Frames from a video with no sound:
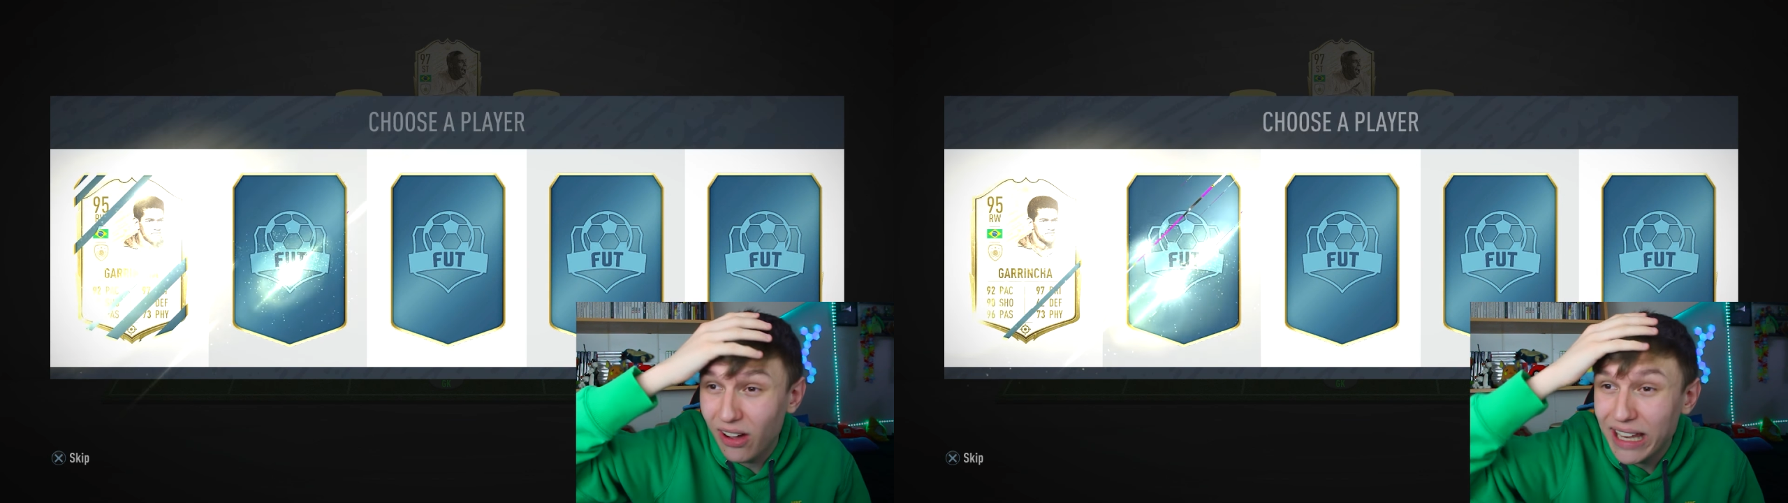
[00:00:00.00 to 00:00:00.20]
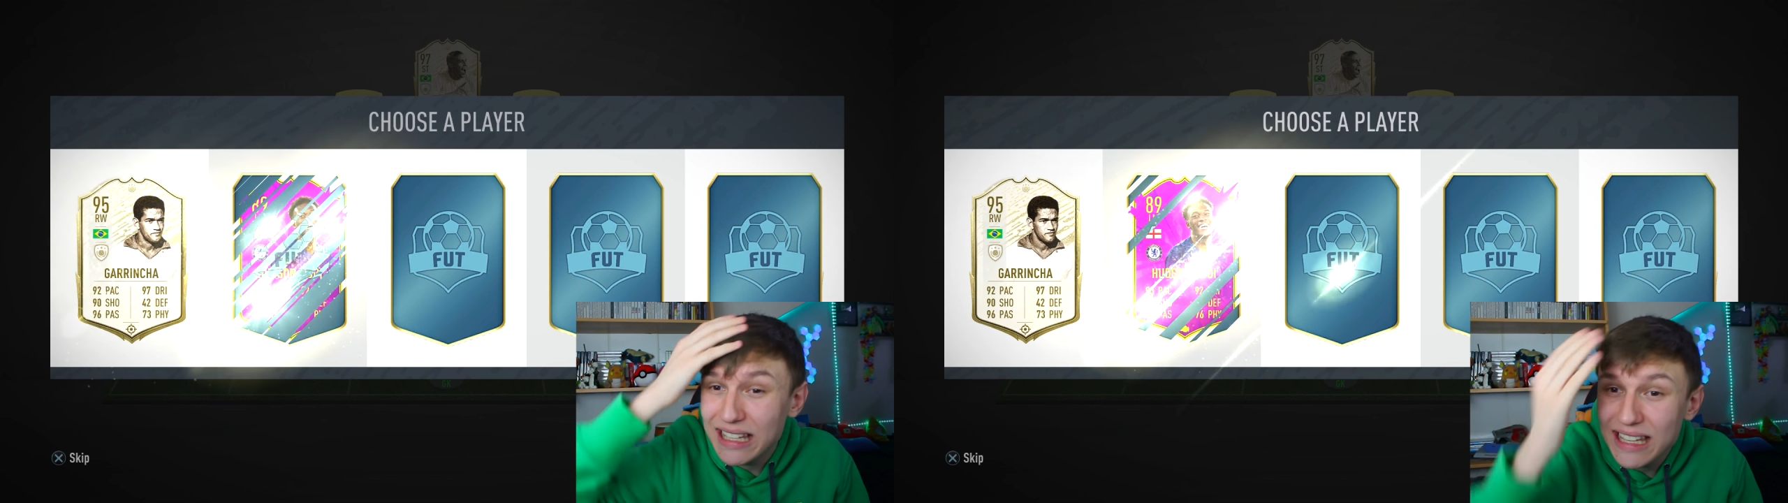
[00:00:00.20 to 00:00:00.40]

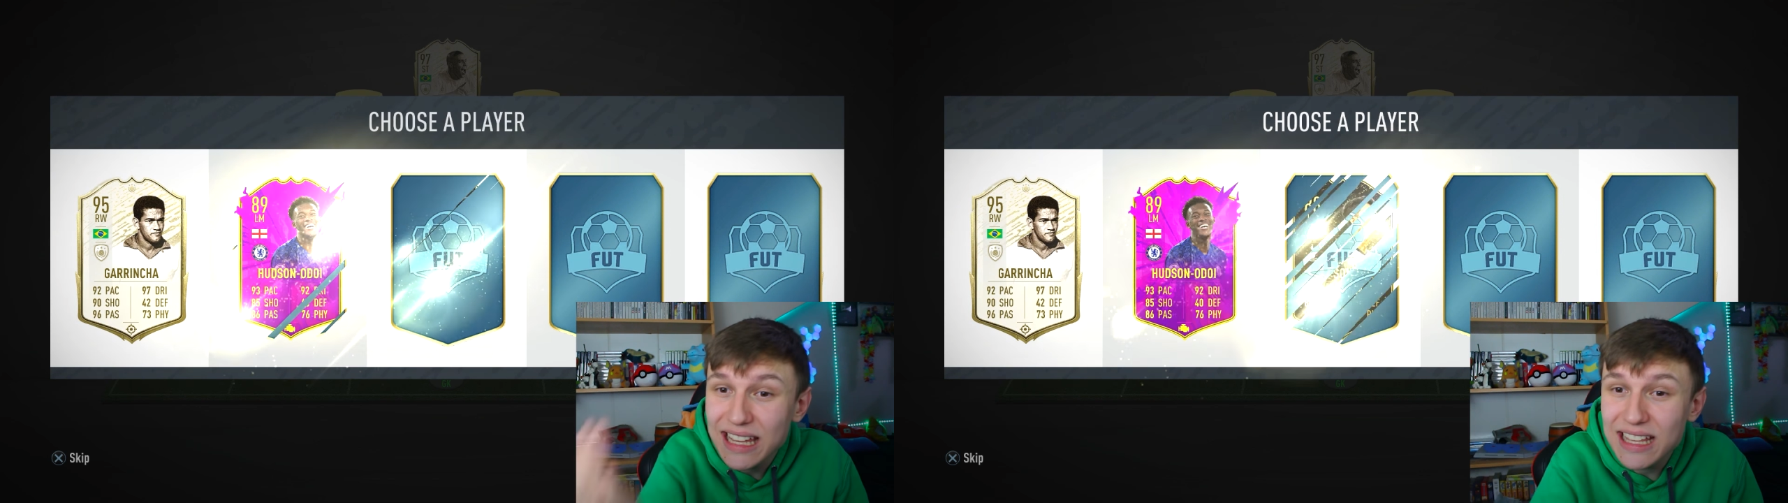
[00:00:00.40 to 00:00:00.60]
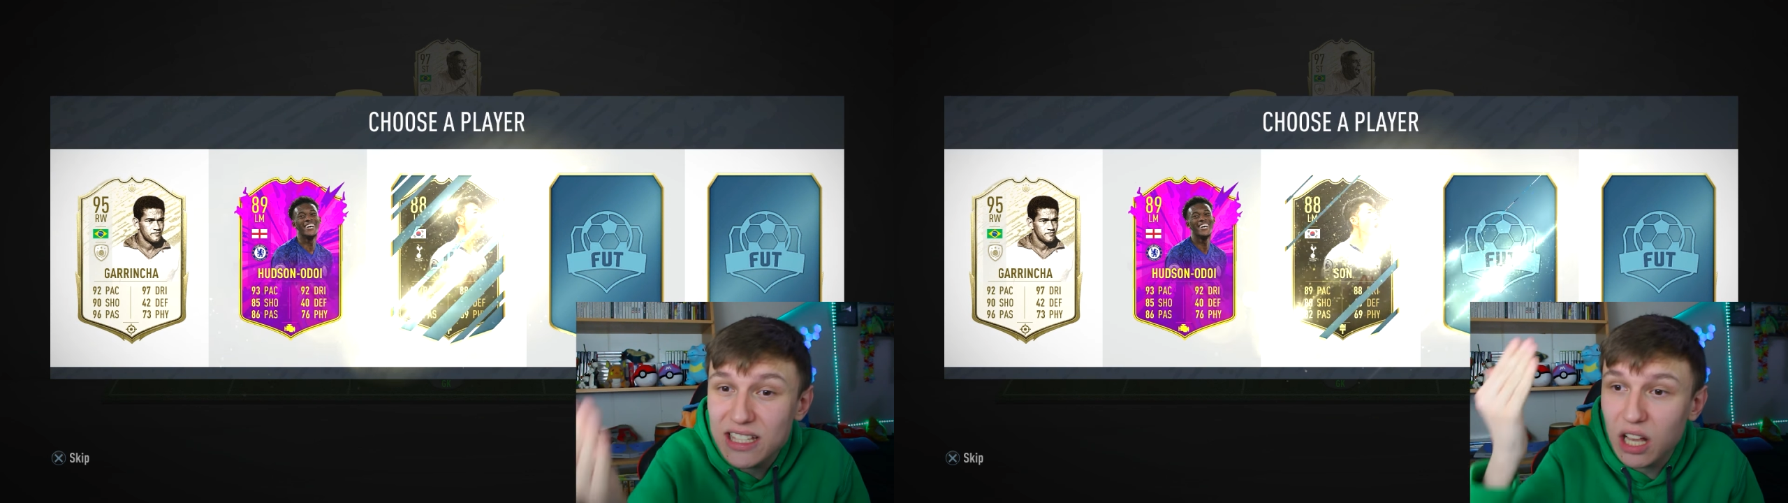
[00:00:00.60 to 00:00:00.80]
I
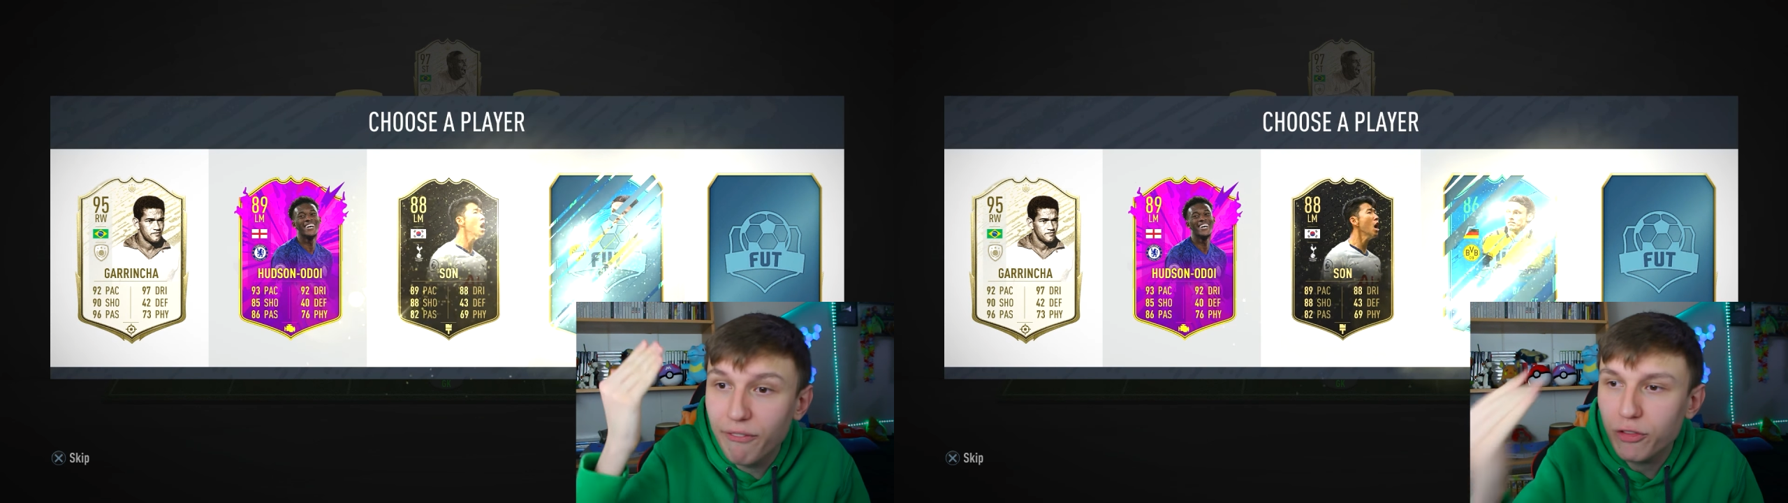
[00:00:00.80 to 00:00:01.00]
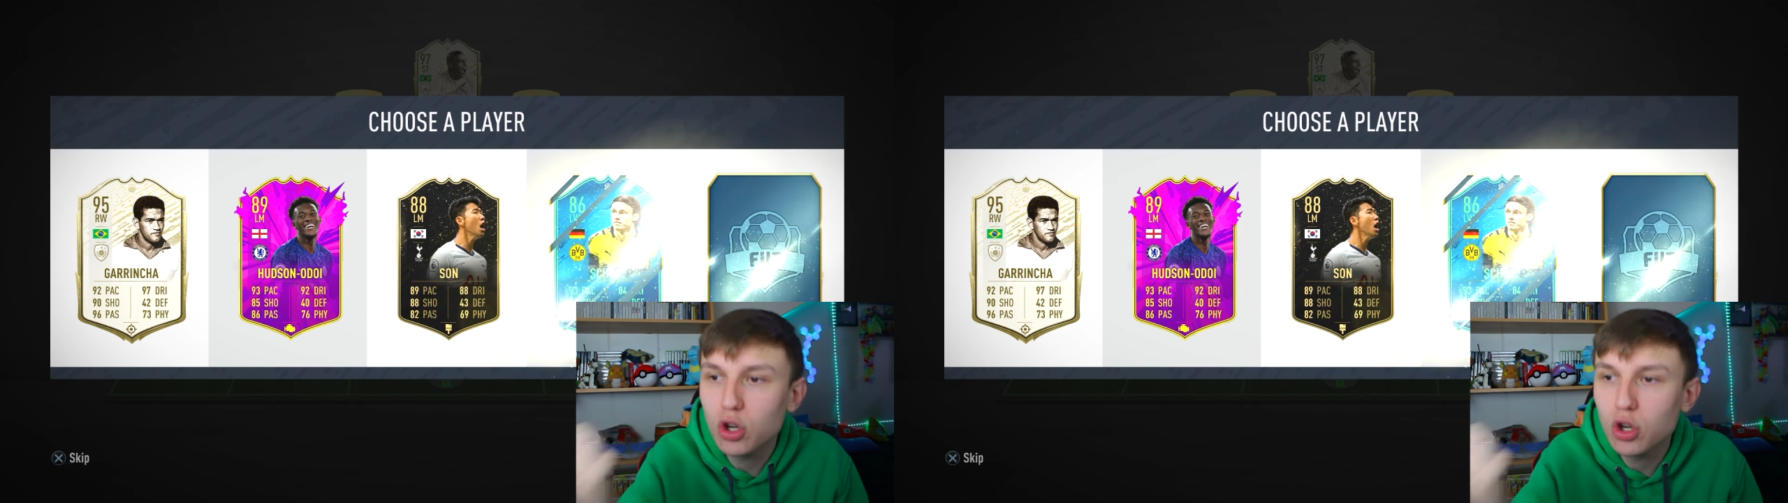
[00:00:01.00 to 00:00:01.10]
need some